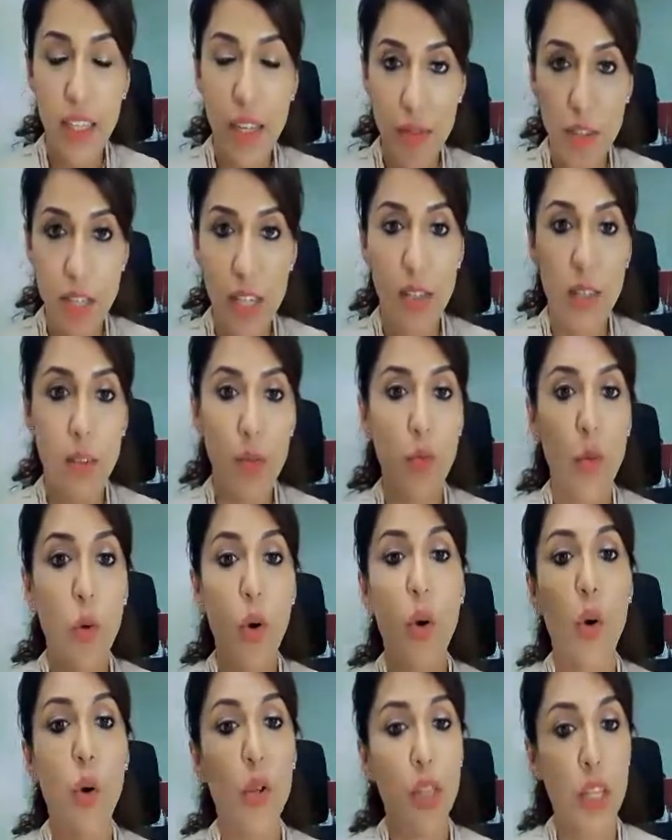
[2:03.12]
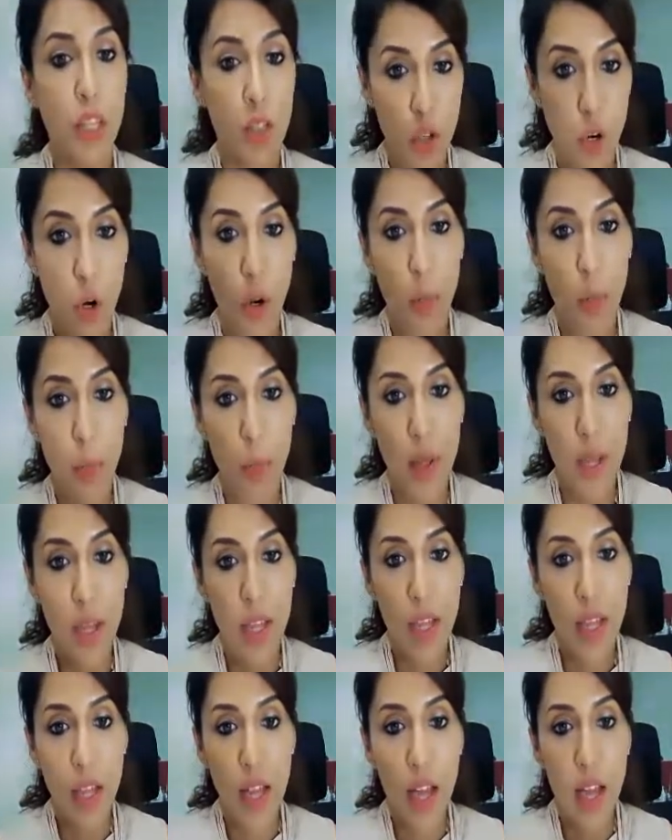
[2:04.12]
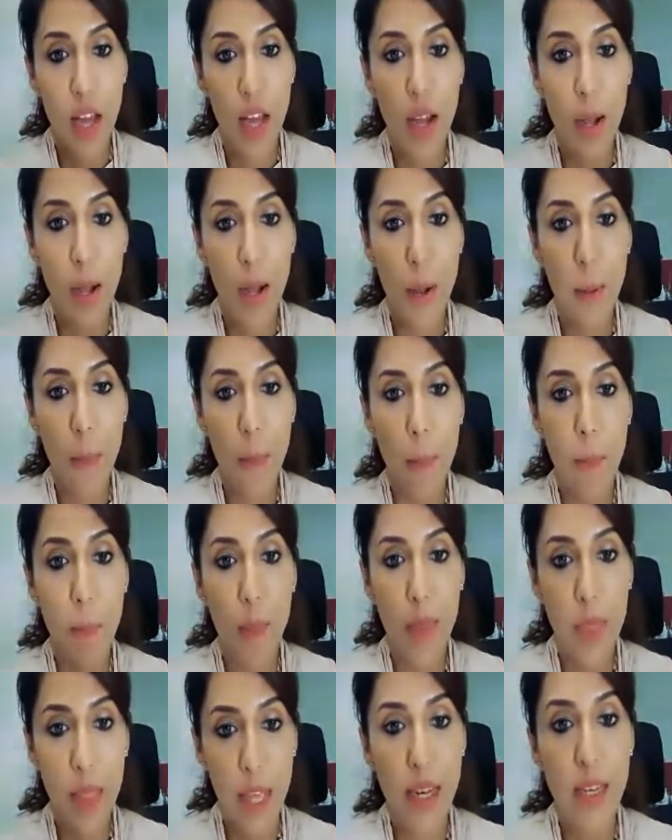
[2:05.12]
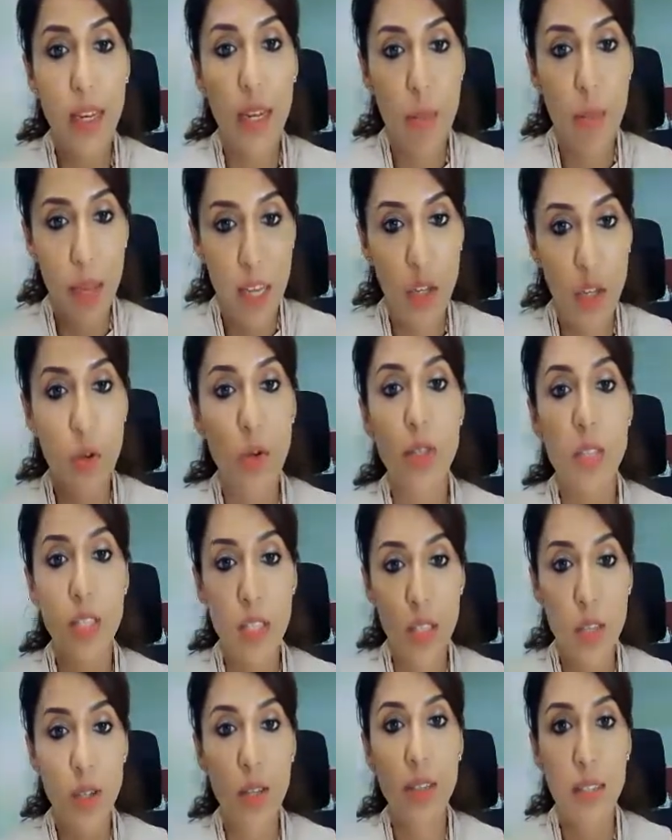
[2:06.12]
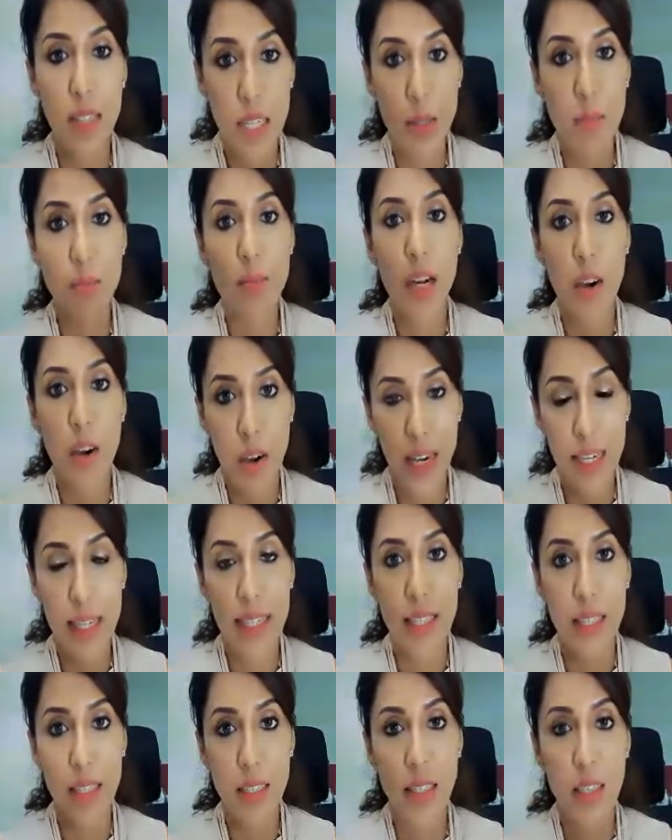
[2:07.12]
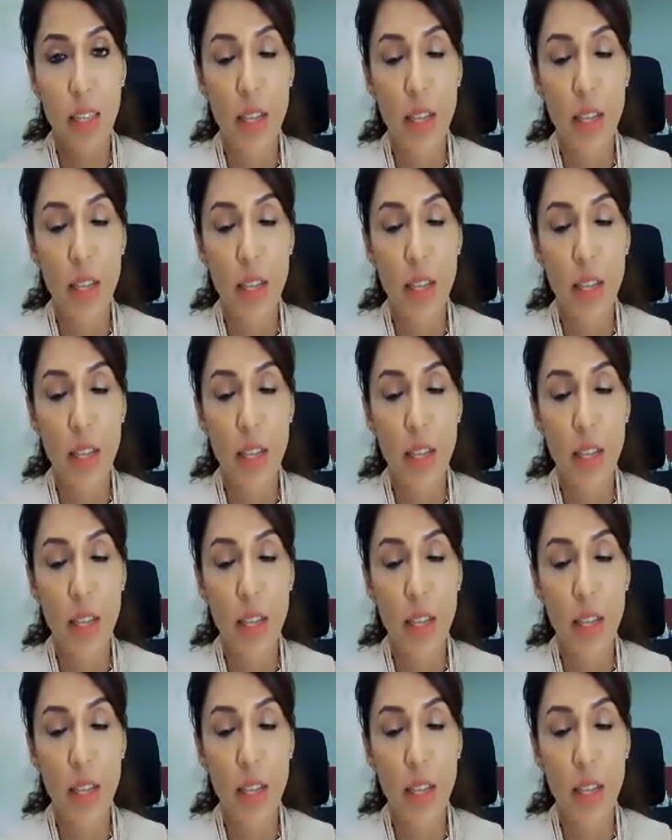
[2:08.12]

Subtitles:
given for the job that they may use the term director.